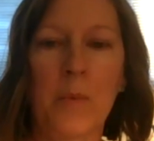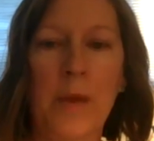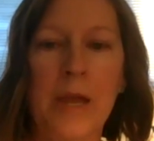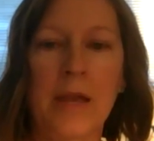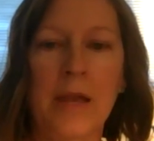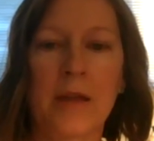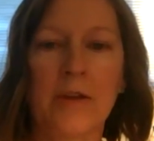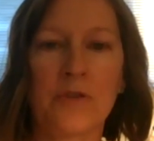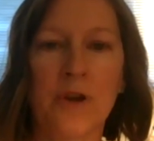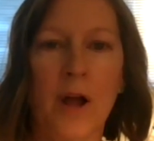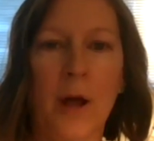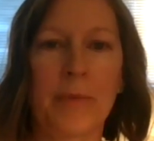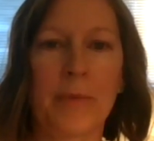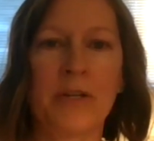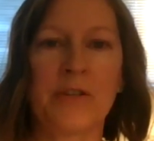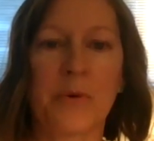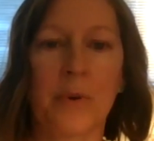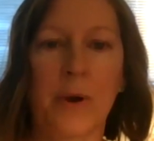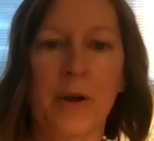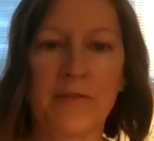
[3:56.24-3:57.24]
We can
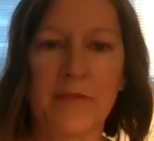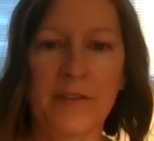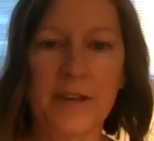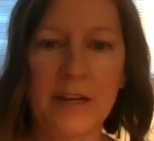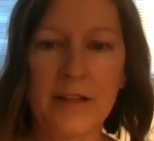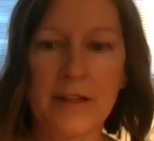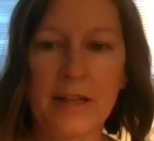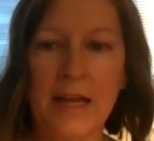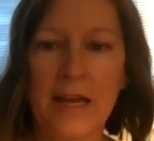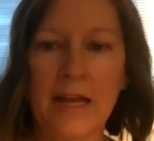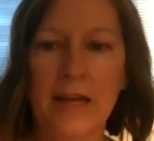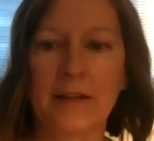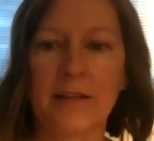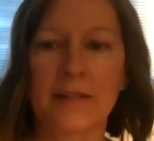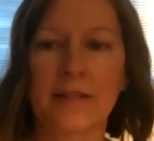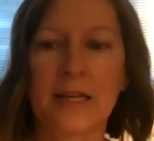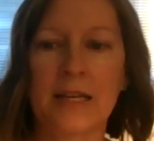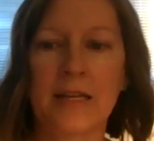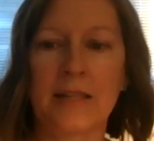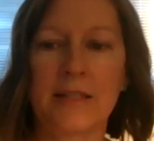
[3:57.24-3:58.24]
drop into our
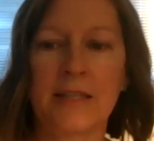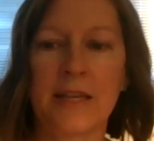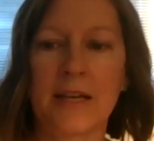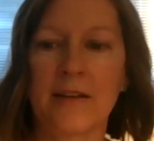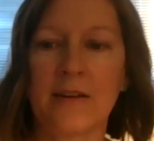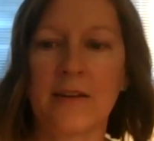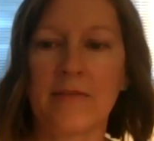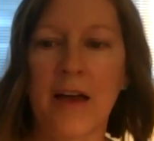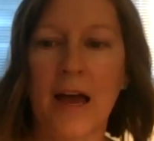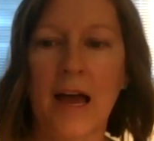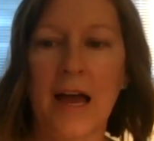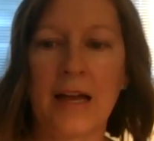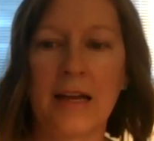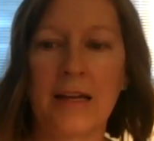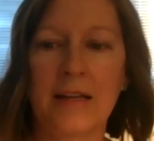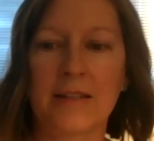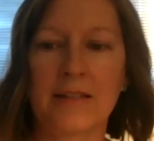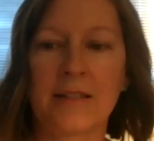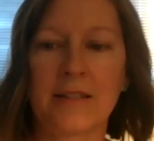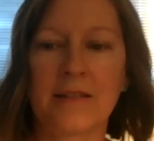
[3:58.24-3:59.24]
feelings. It
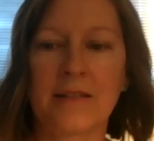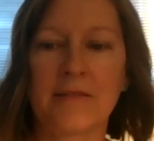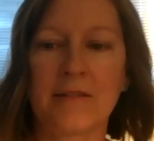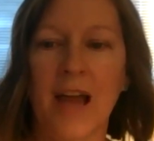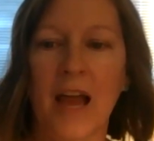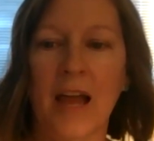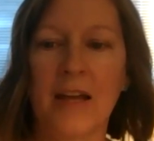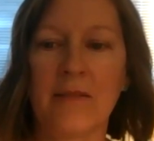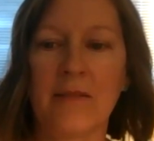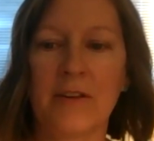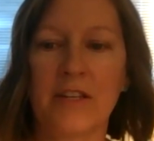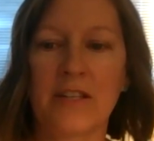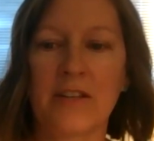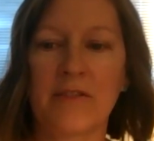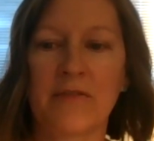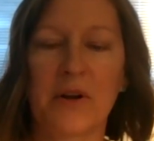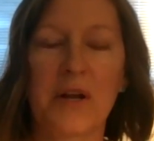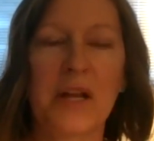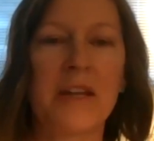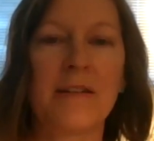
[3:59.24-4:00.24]
signifies kind of a
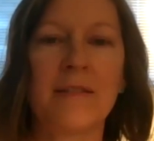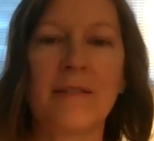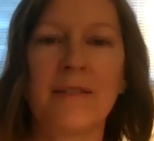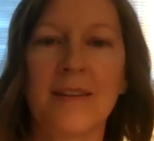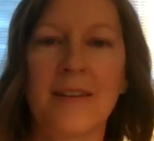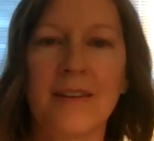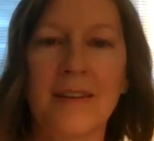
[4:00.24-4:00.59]
different